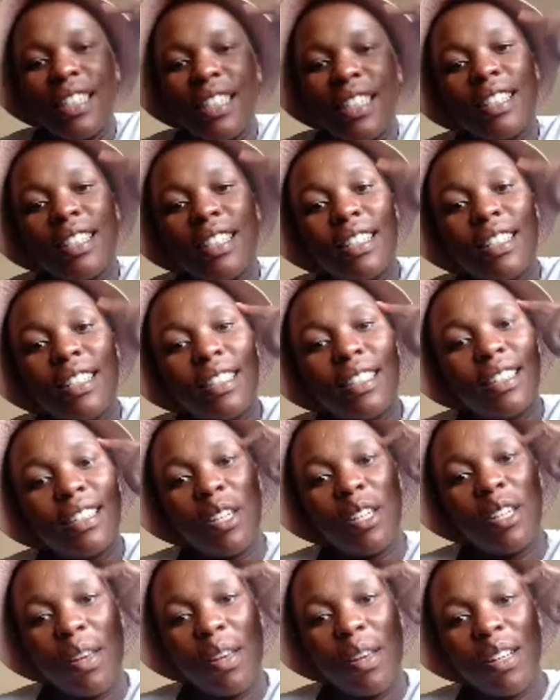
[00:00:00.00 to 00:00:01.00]
It's
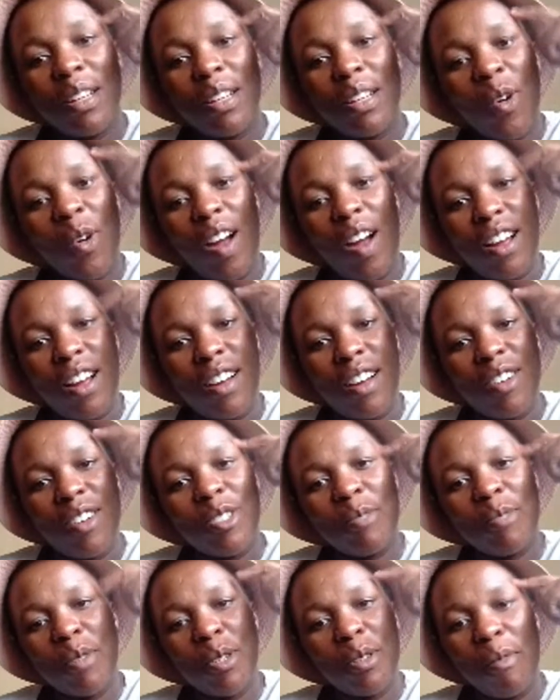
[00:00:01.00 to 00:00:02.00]
a shock because
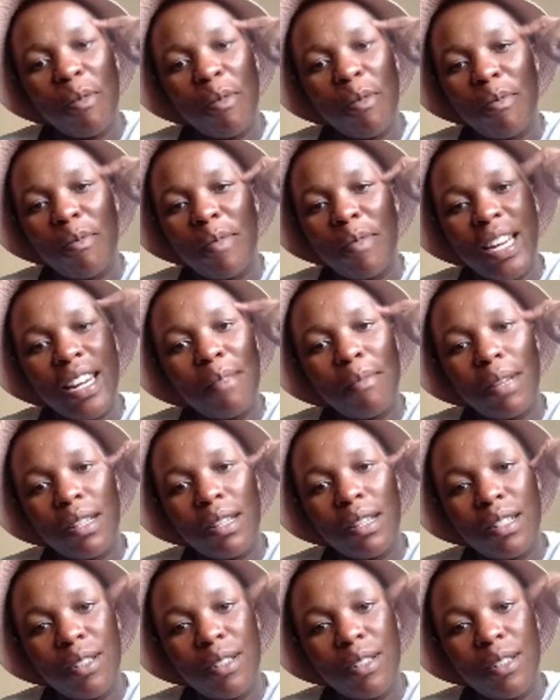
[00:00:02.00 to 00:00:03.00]
most of my neighbors
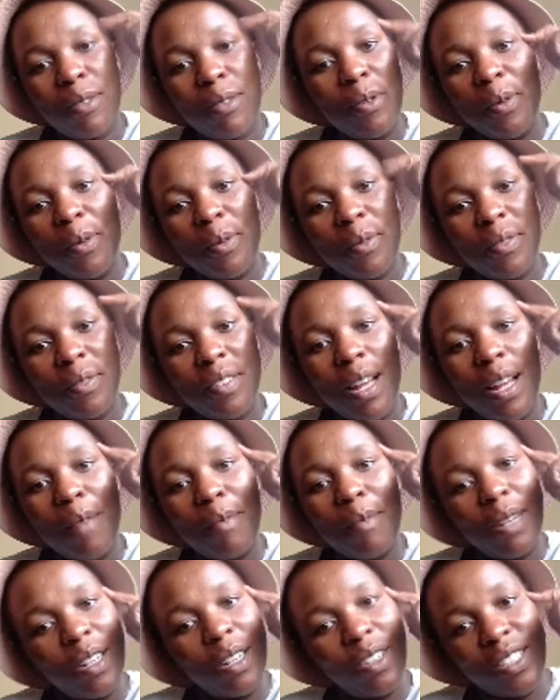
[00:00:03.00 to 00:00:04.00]
don't know I'm a
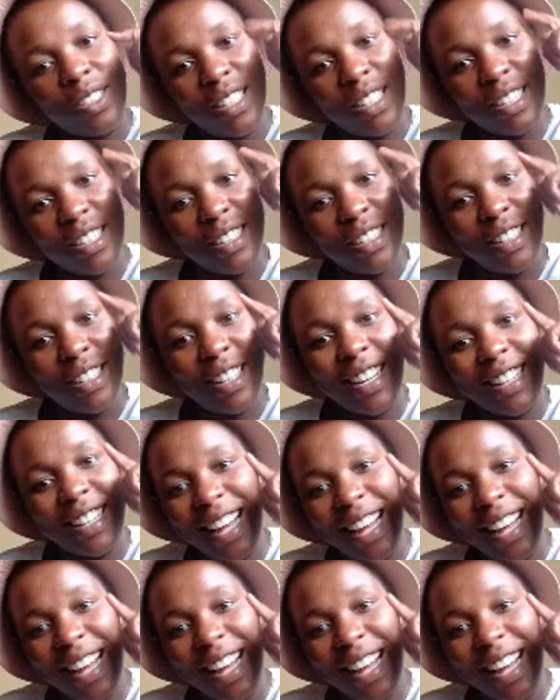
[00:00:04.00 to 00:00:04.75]
content creator.